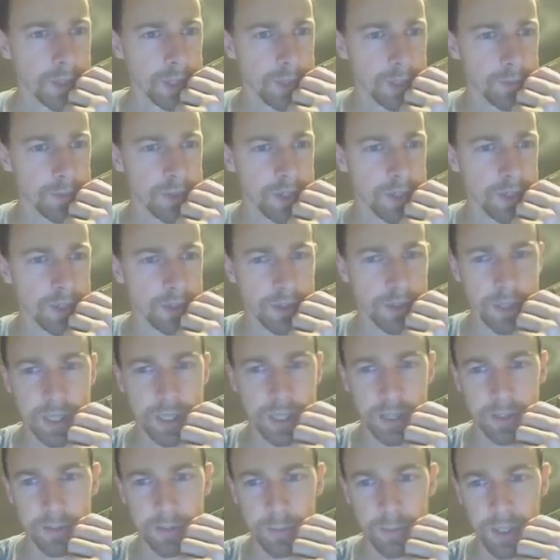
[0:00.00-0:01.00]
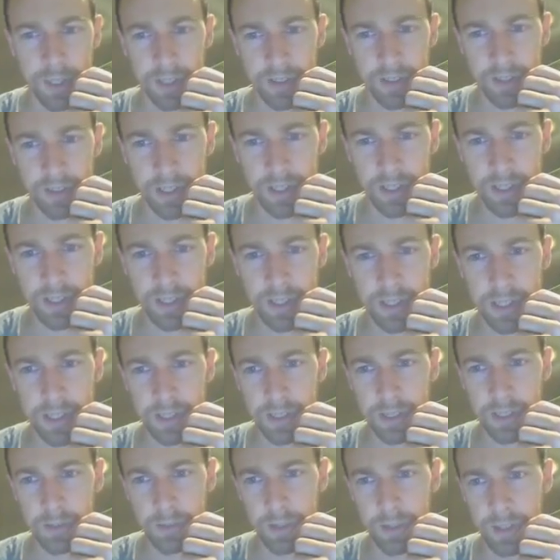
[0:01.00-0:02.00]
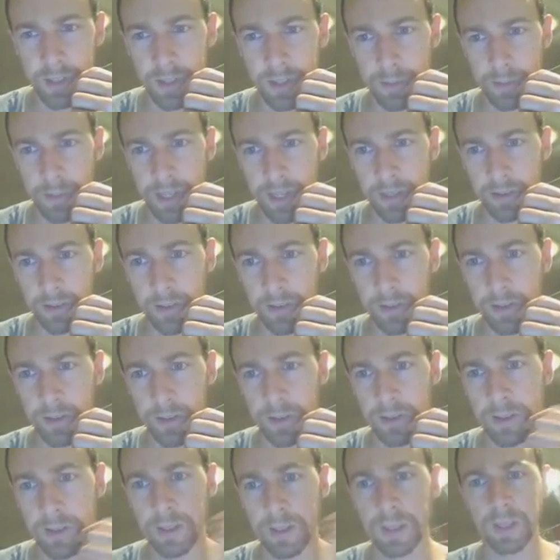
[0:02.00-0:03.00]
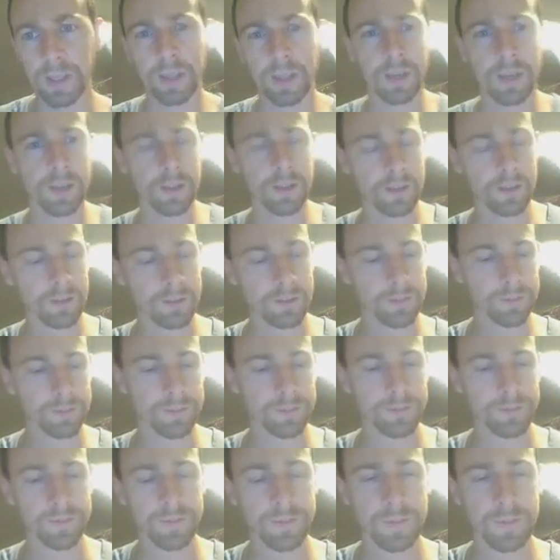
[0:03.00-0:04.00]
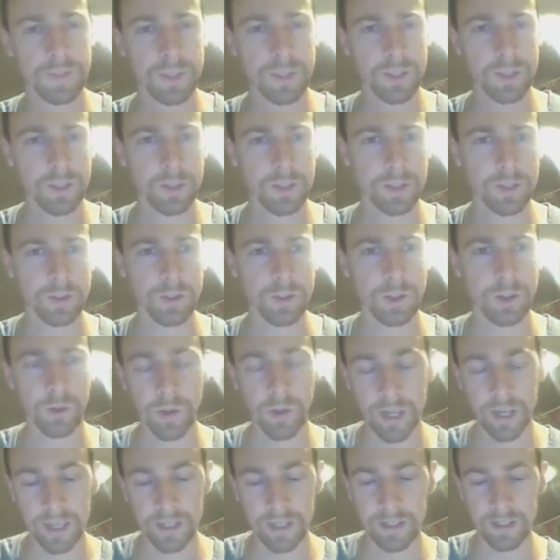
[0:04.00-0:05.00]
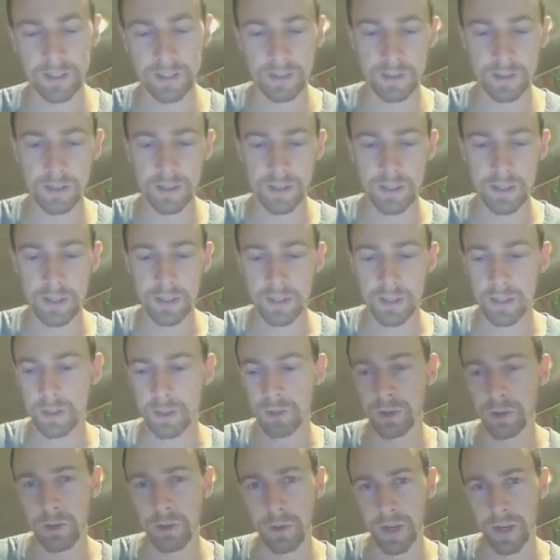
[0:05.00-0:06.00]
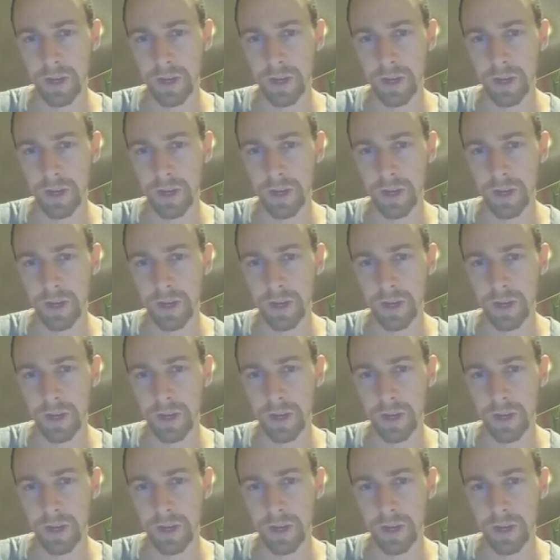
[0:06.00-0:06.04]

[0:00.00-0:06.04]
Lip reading: I'm just going to cut as much as I need, which is about there. Control X, Control